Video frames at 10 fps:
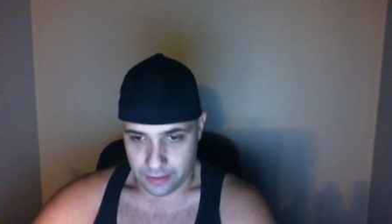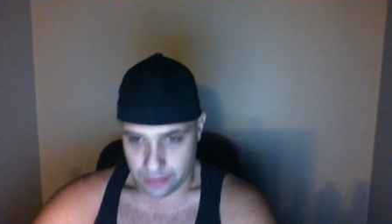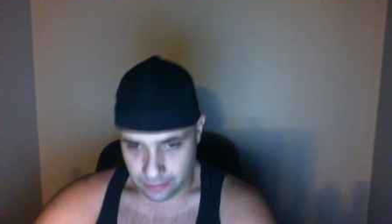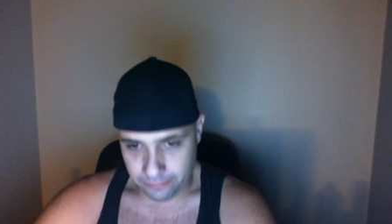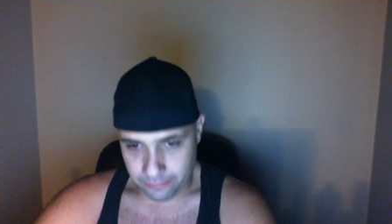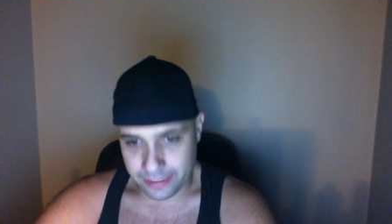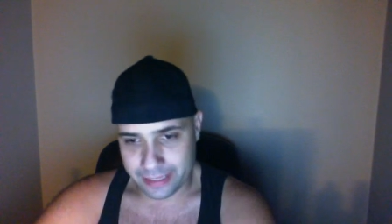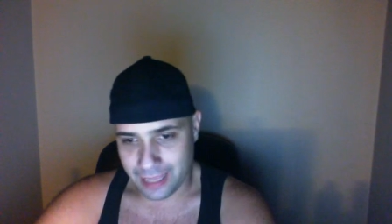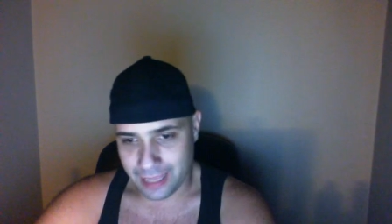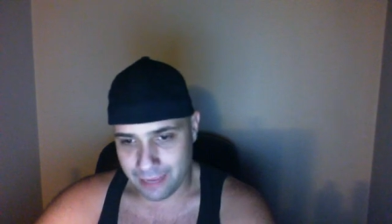Alright,
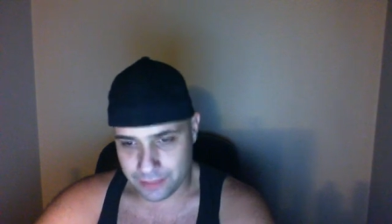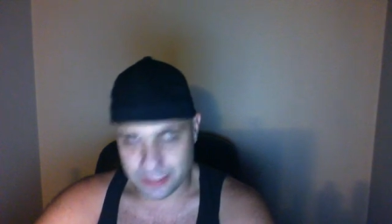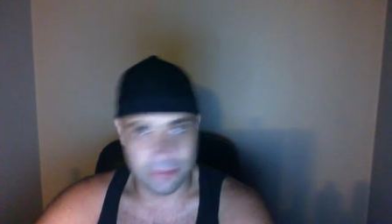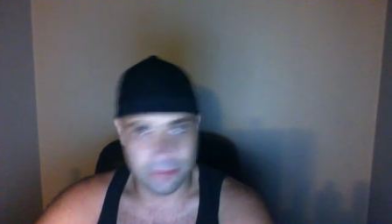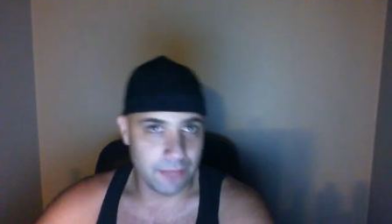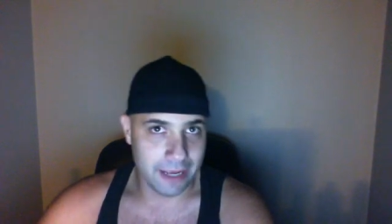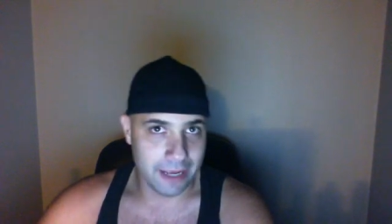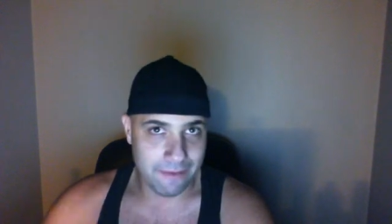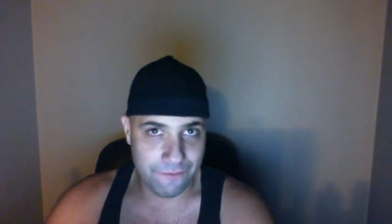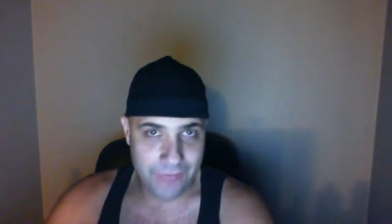they gave us some like
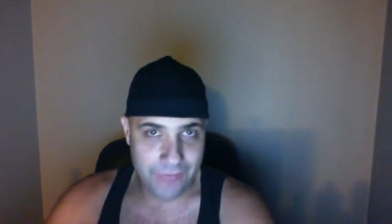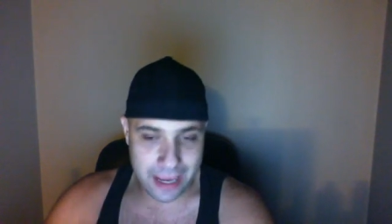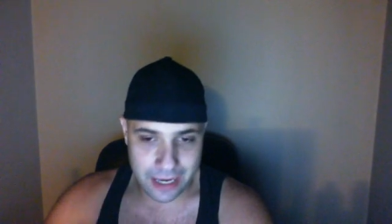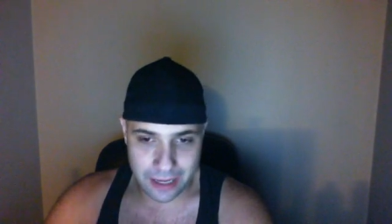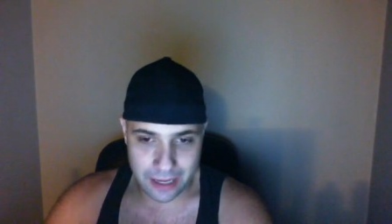fake